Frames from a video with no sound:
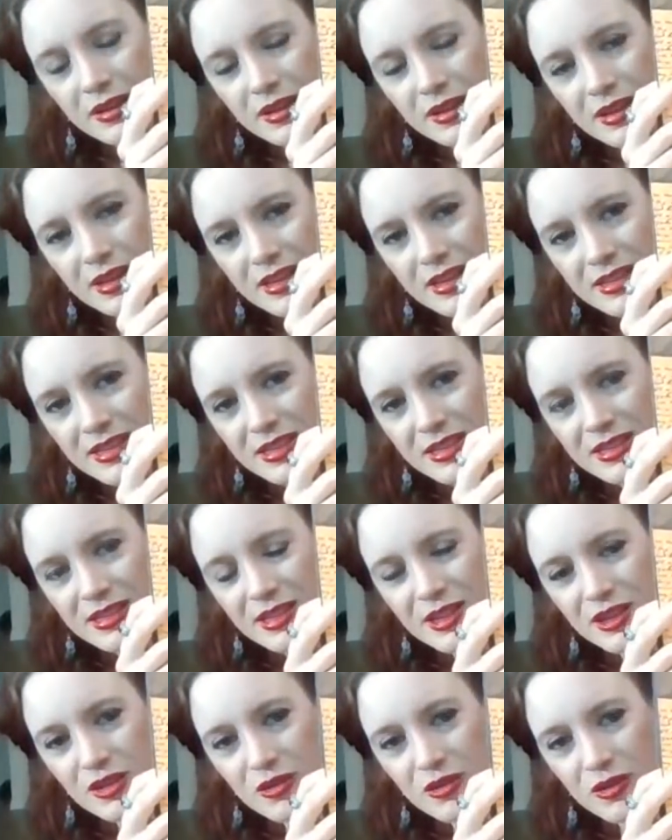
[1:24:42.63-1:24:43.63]
I guess that's
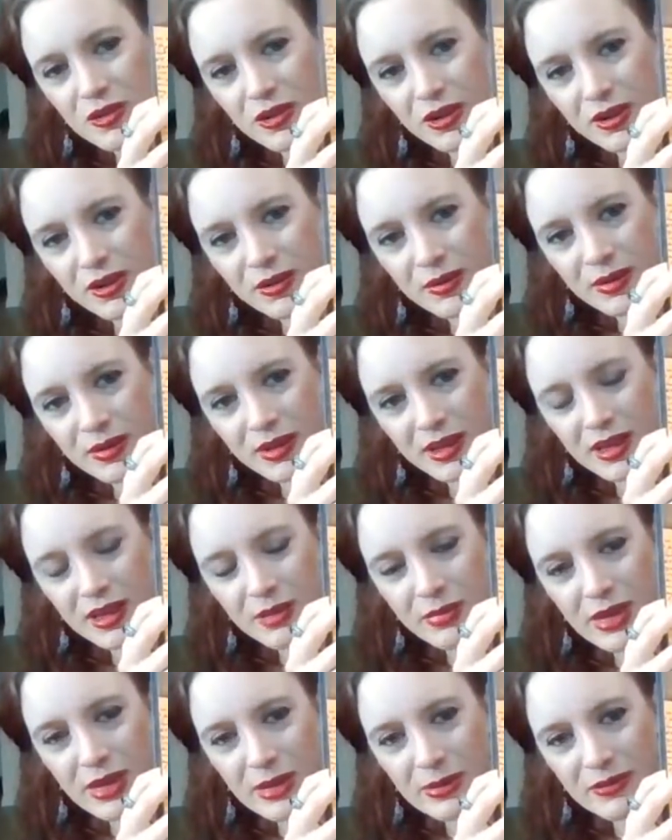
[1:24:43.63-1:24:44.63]
Lenore in
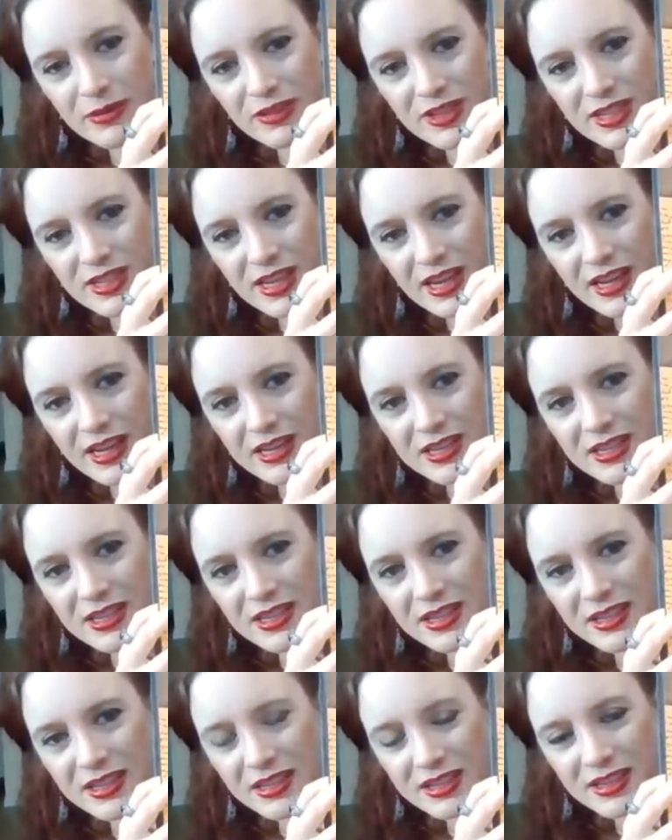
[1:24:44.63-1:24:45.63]
the palm of his
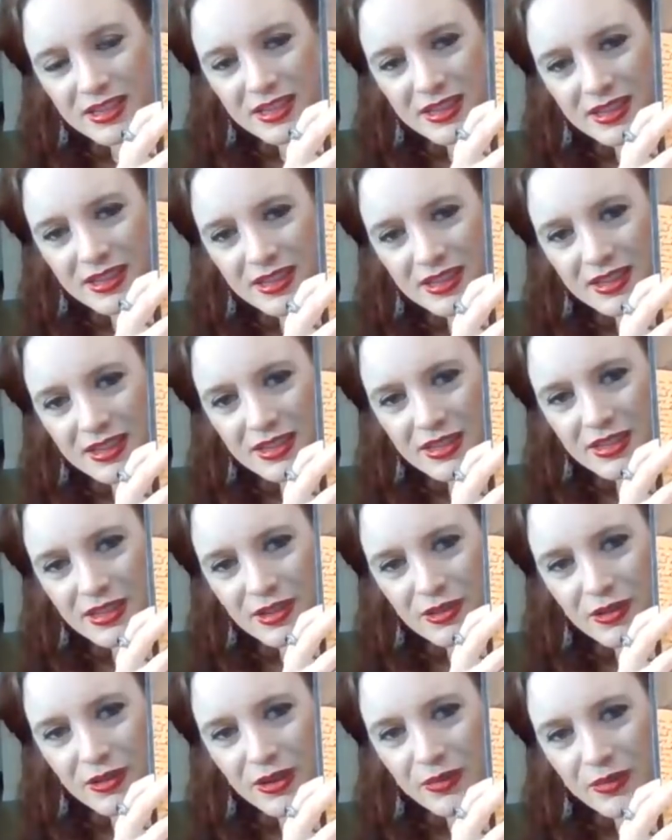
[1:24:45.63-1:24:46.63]
hand. It's
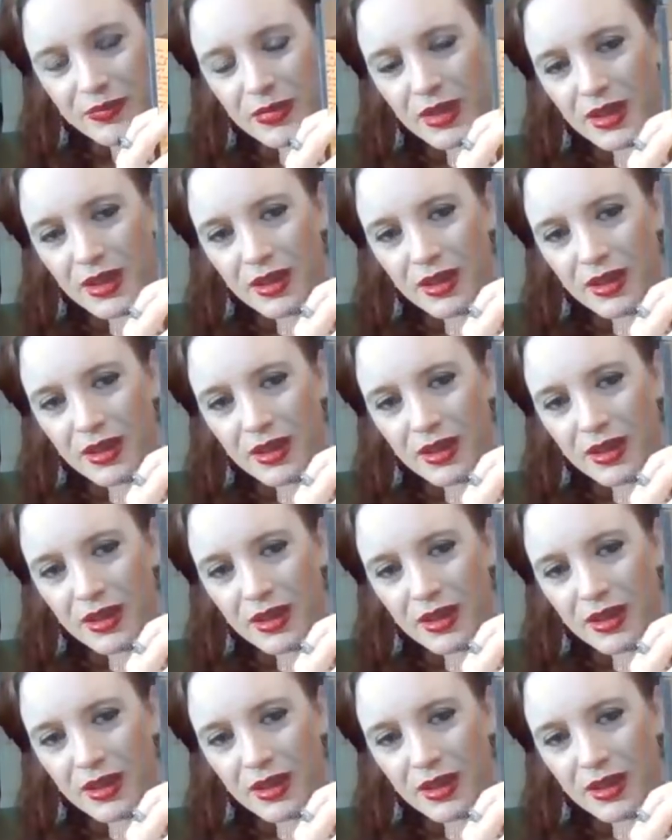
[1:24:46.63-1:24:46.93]
Lenore.